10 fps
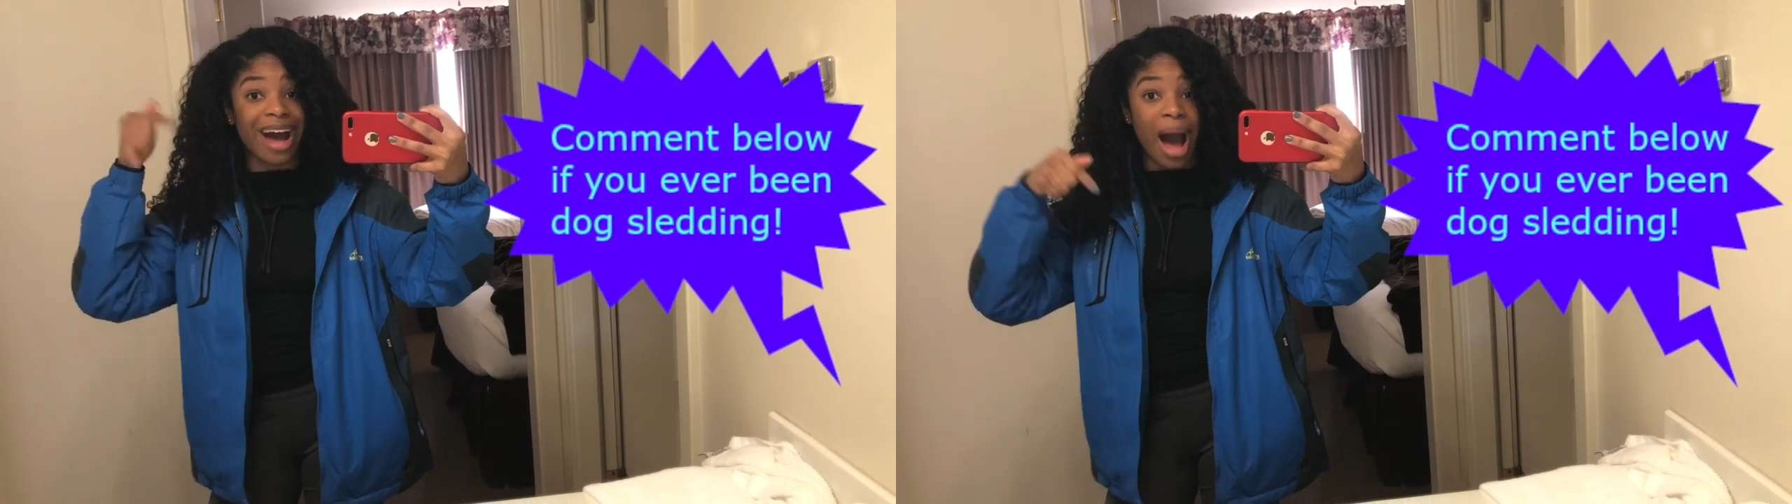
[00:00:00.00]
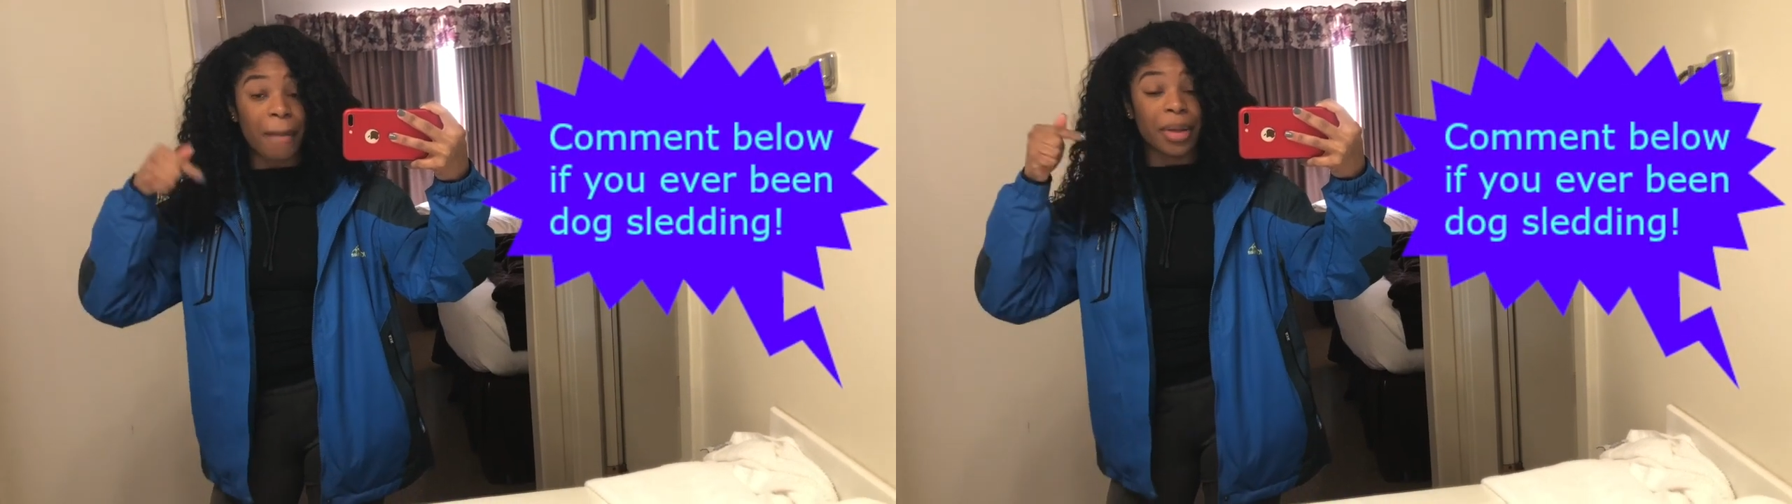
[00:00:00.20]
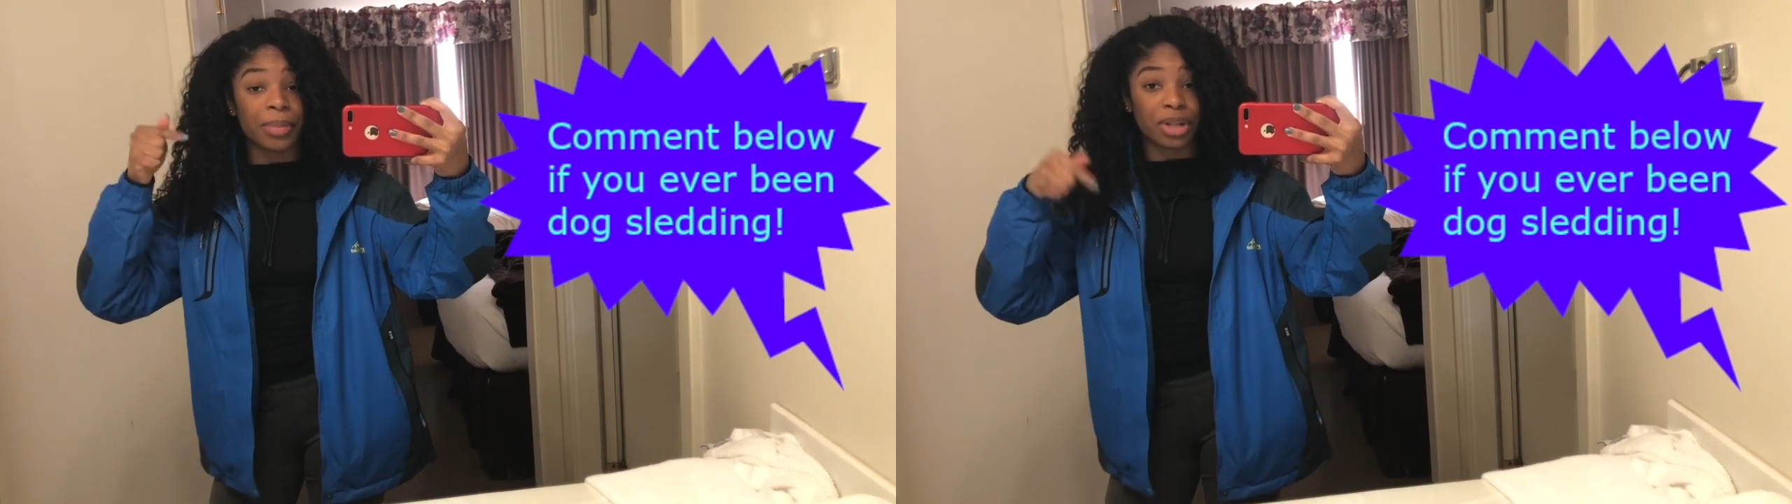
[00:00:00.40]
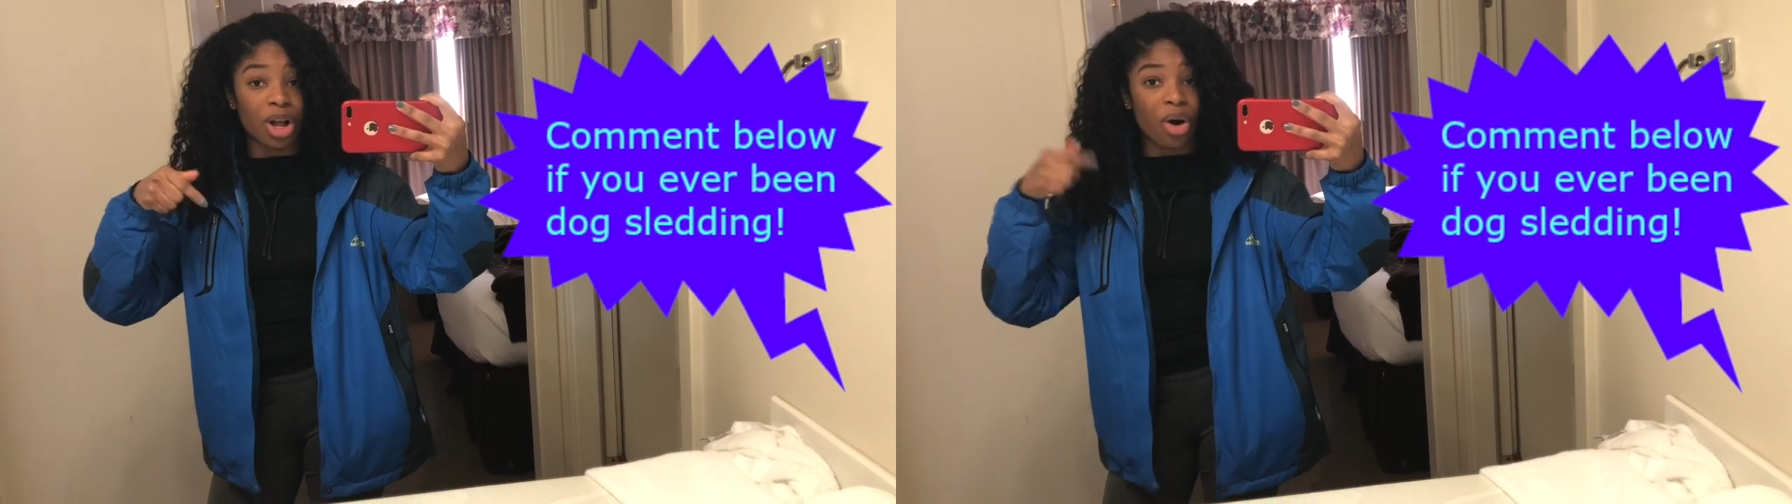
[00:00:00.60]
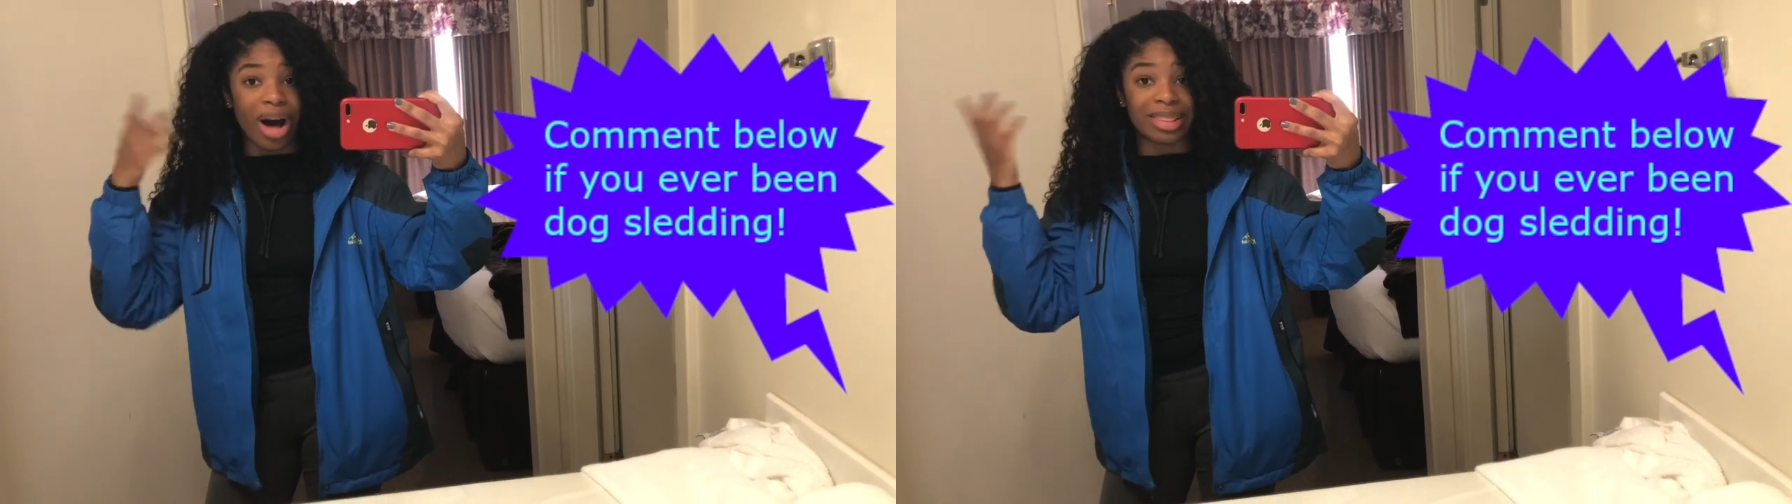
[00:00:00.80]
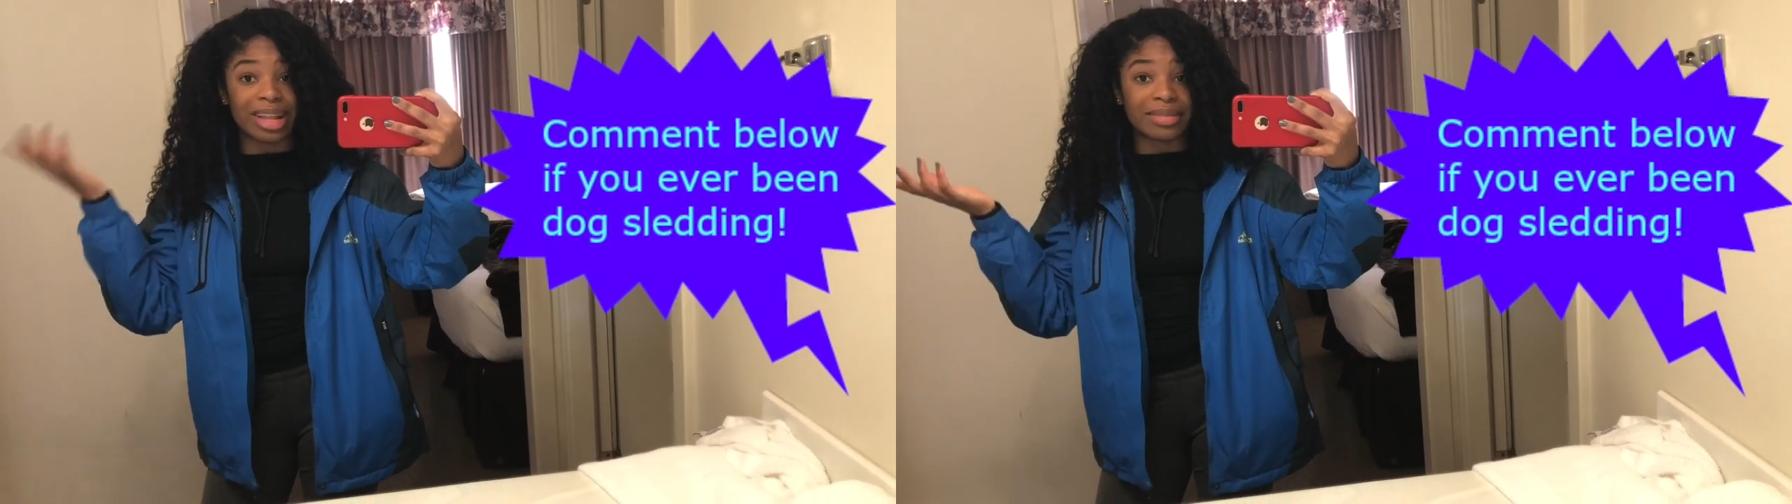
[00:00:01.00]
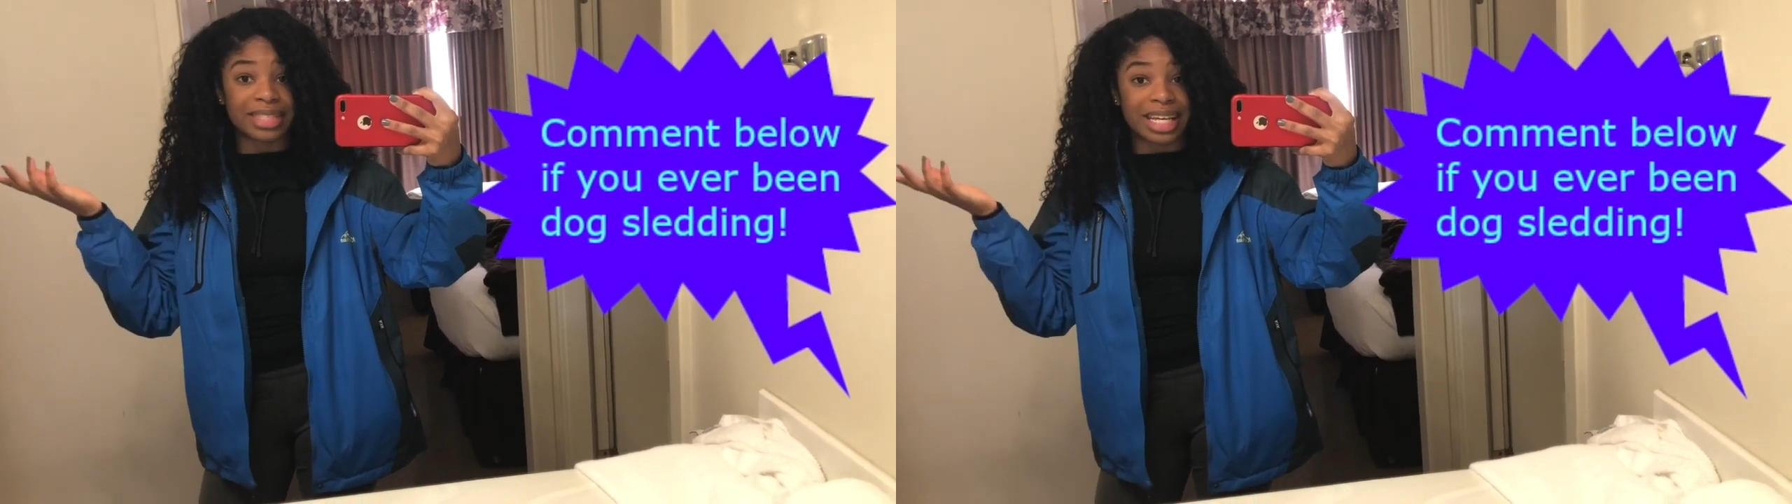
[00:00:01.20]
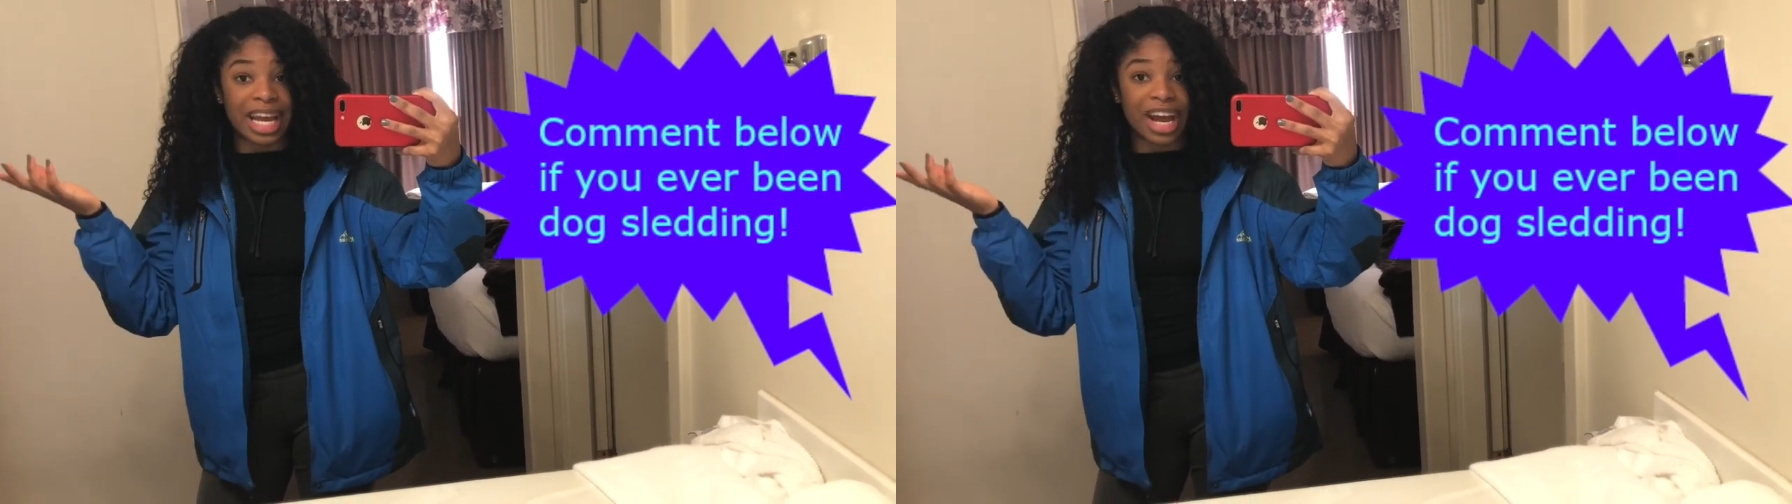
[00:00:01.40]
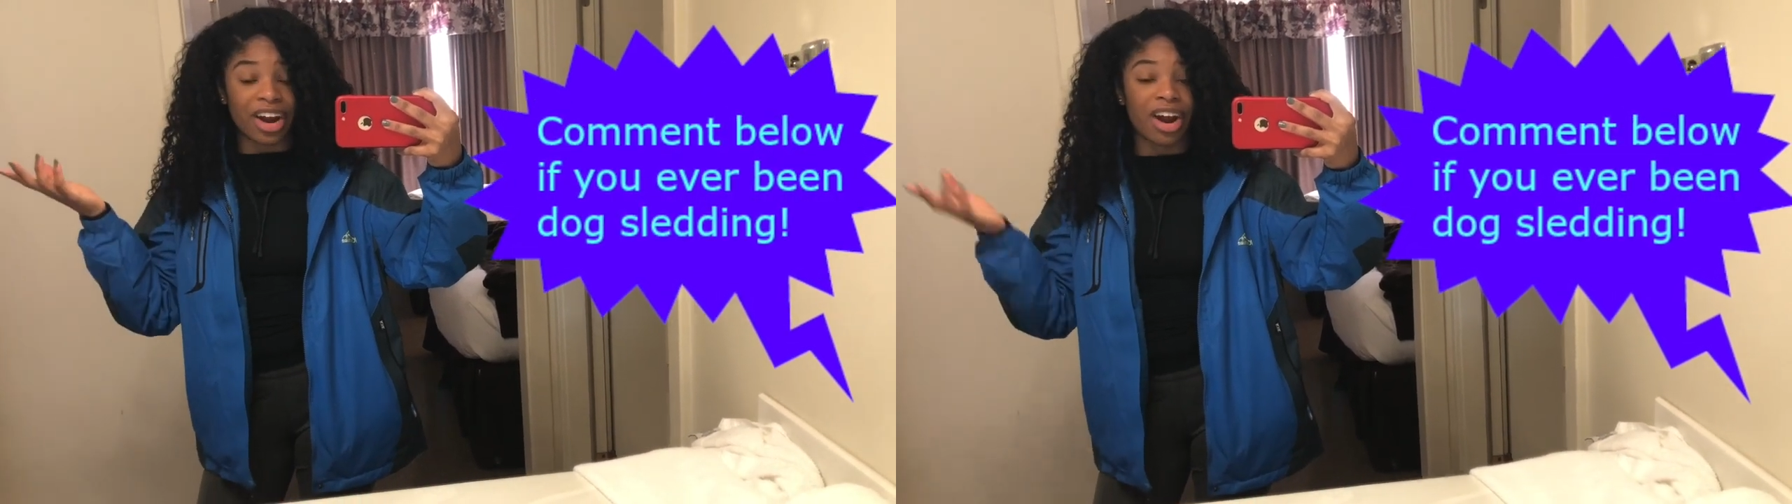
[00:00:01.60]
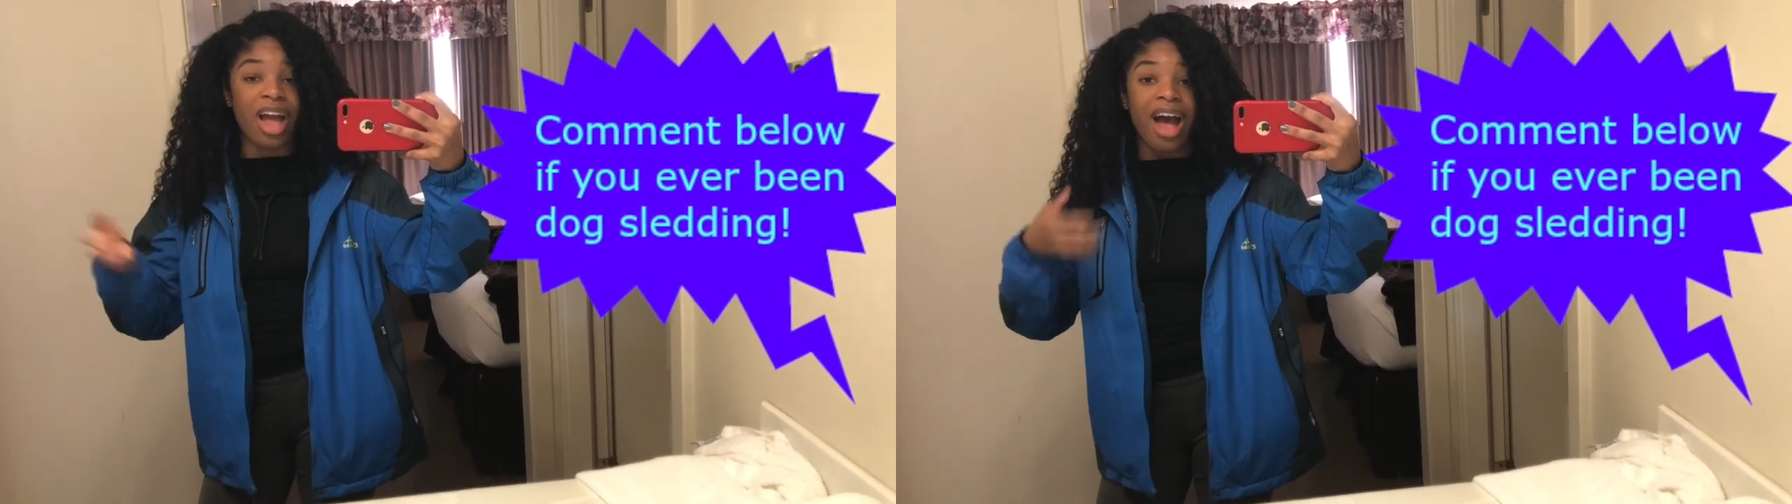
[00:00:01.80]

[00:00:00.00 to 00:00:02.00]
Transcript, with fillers: comment below. I love to hear.